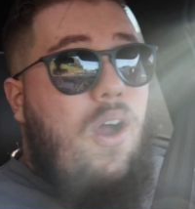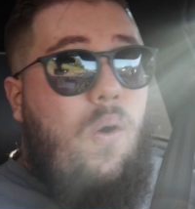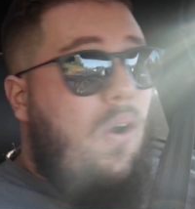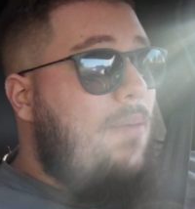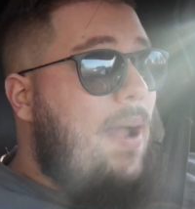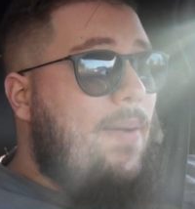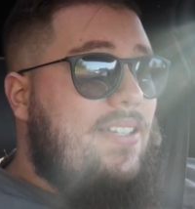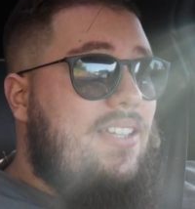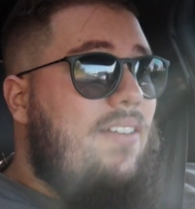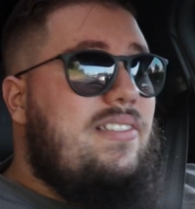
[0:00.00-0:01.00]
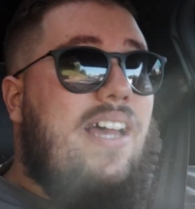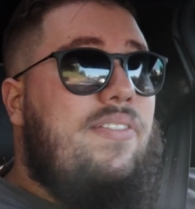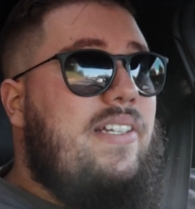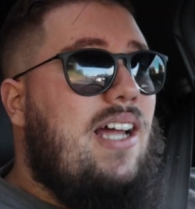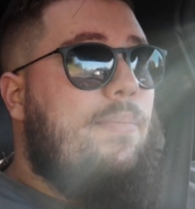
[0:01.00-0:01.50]
or by myself.
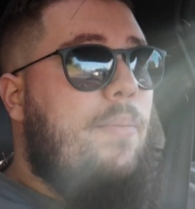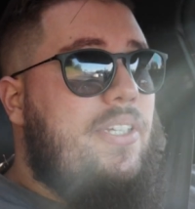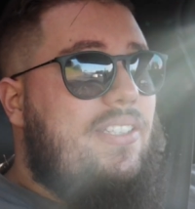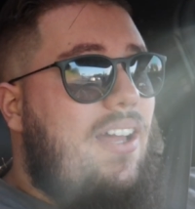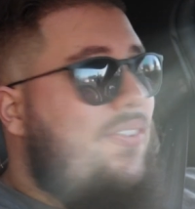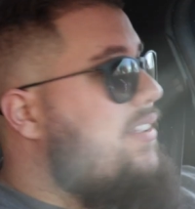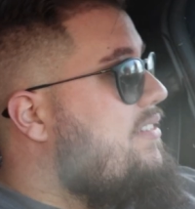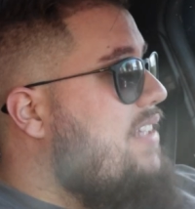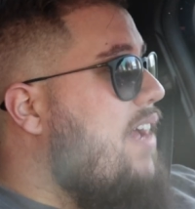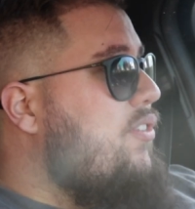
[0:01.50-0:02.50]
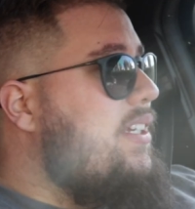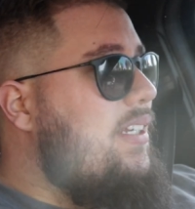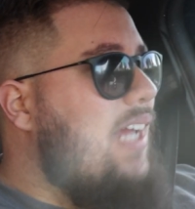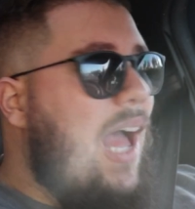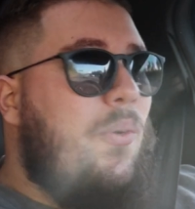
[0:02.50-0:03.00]
Definitely not by myself, and definitely
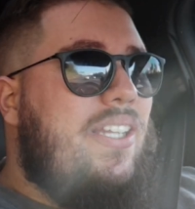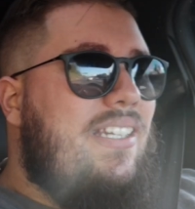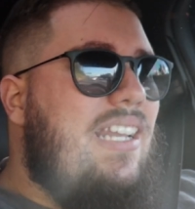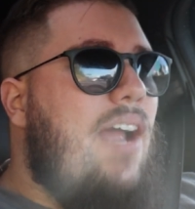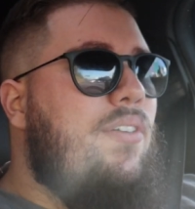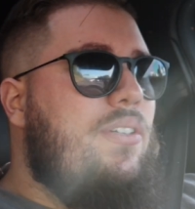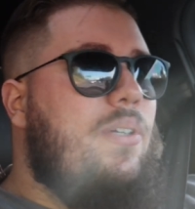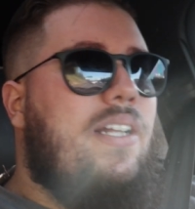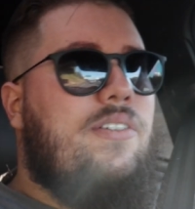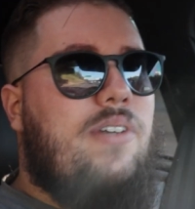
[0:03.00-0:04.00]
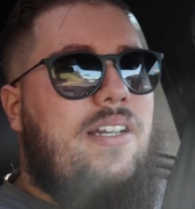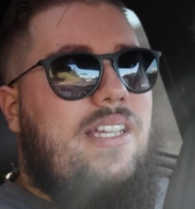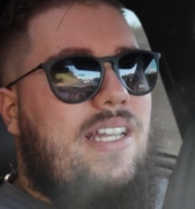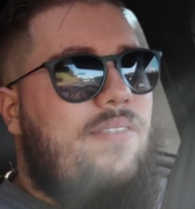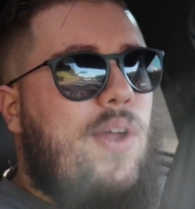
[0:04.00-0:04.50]
I would never do it on the ground
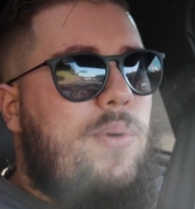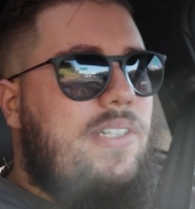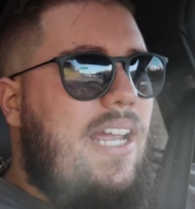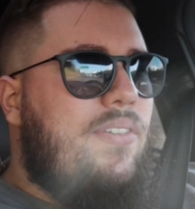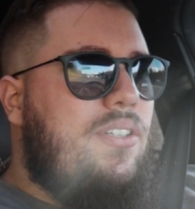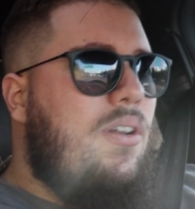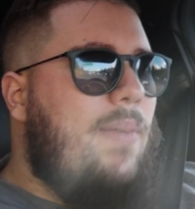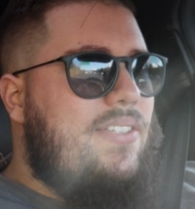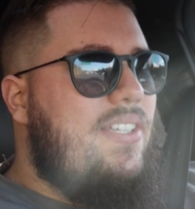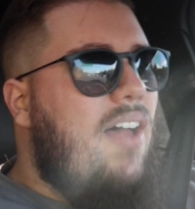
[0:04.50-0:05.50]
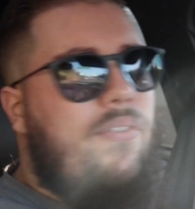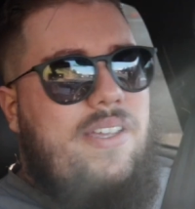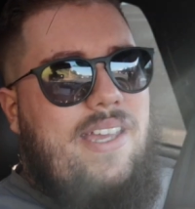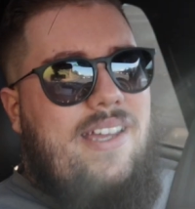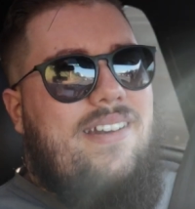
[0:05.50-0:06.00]
again. If I were to ever do it myself
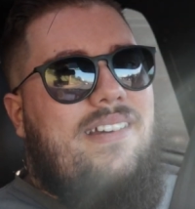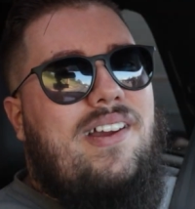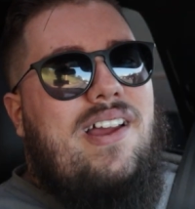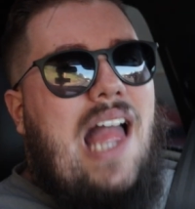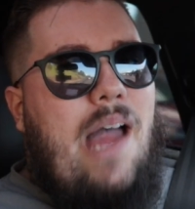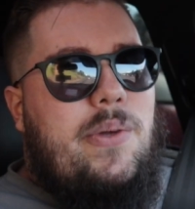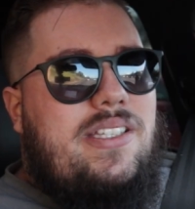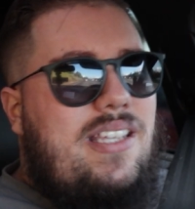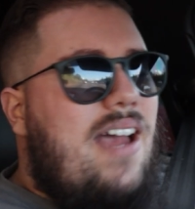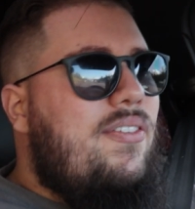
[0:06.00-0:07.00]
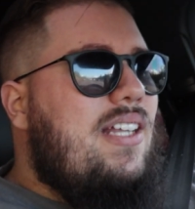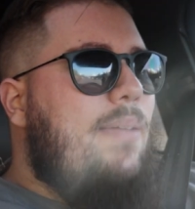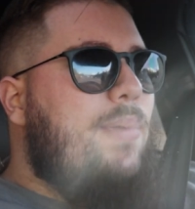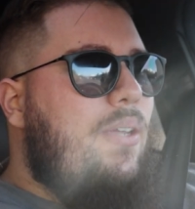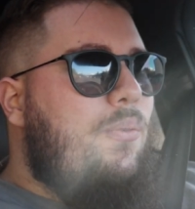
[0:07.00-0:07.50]
again, I would definitely
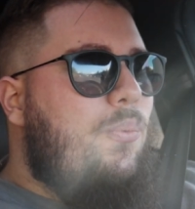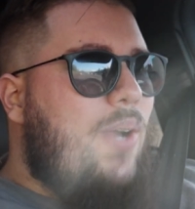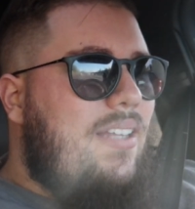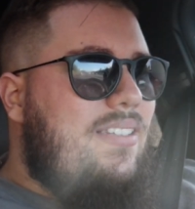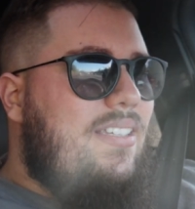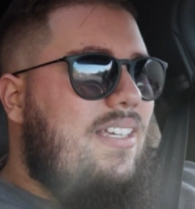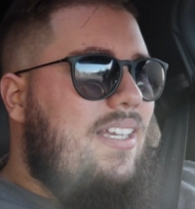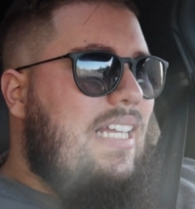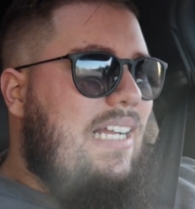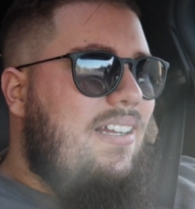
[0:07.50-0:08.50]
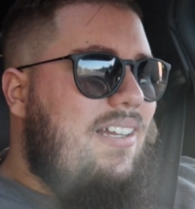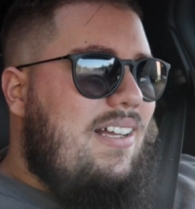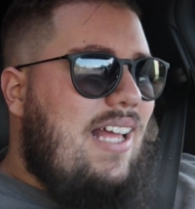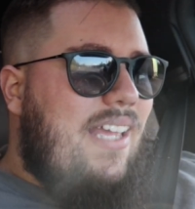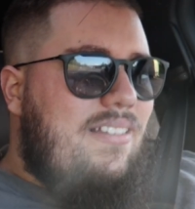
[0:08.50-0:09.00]
be
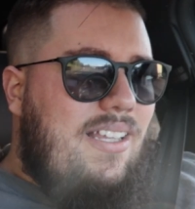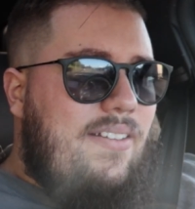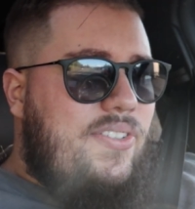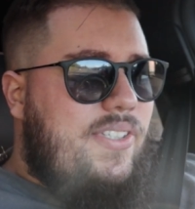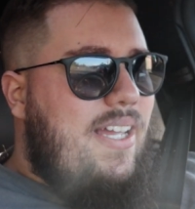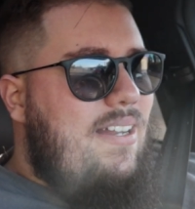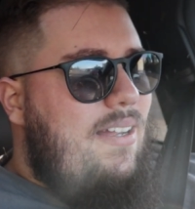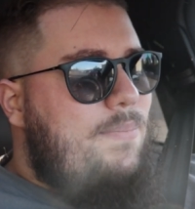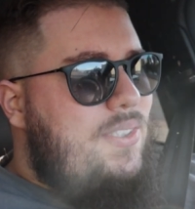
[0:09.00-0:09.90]
renting a lift setup,